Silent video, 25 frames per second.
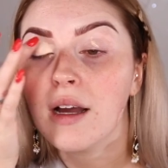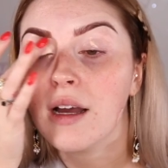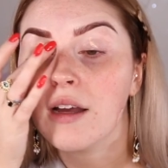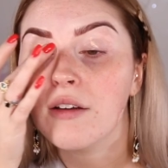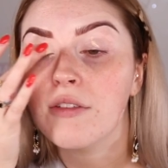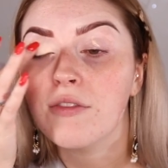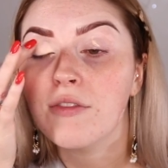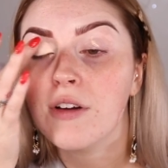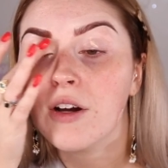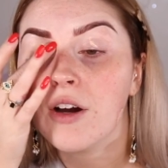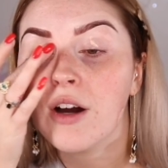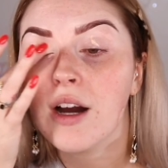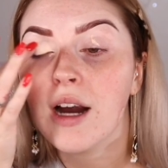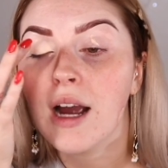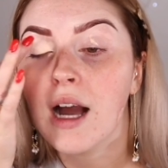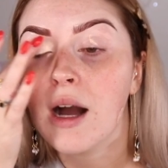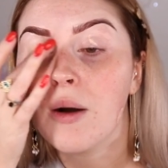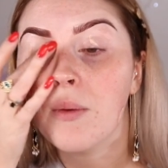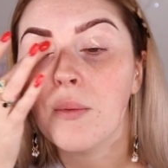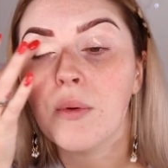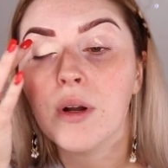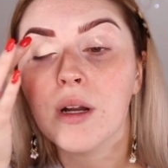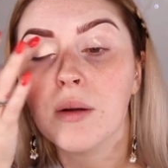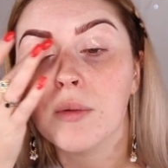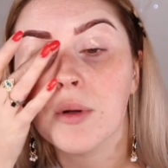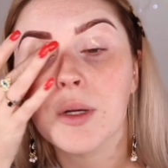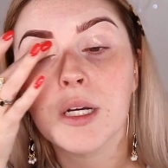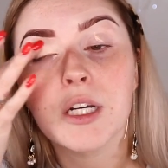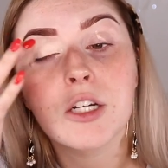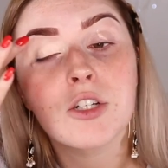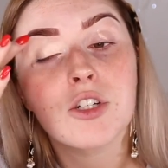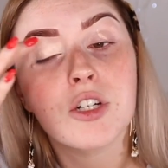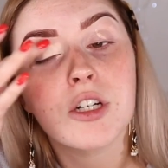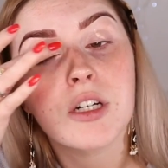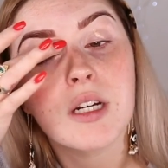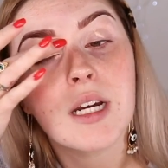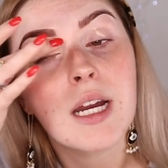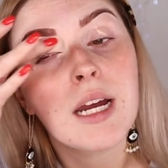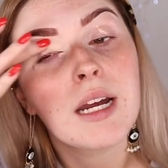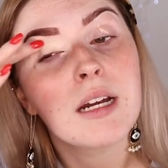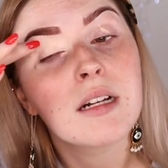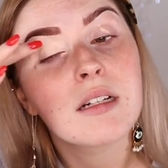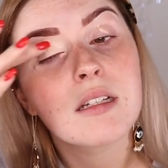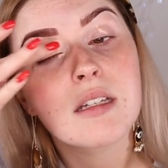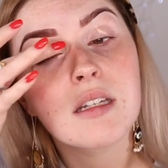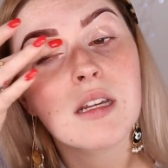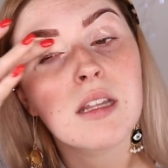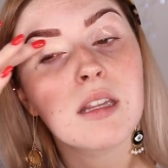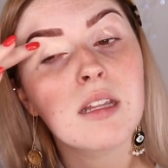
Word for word: I figure out what I'm gonna do next,